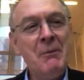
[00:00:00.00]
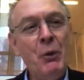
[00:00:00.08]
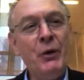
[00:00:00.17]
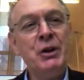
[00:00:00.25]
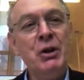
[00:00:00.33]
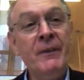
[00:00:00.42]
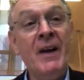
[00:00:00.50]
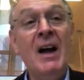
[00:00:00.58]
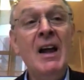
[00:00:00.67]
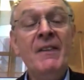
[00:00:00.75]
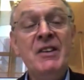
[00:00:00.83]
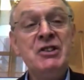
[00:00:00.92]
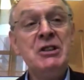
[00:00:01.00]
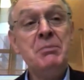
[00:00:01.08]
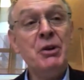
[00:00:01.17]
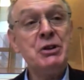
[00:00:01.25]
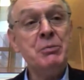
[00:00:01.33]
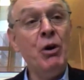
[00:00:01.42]
And what you're doing there, this is
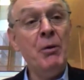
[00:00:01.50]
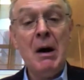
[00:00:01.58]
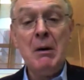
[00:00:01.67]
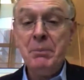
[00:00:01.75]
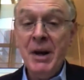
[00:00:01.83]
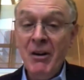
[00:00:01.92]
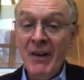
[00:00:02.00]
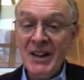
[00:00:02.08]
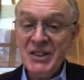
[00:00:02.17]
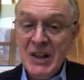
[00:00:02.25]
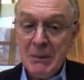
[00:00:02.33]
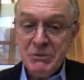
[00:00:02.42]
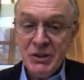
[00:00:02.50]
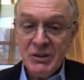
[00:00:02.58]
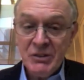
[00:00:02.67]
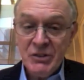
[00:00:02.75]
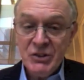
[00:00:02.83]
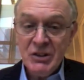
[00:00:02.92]
much more about peer
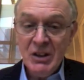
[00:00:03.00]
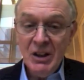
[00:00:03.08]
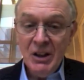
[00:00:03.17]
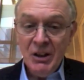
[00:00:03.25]
acceptance.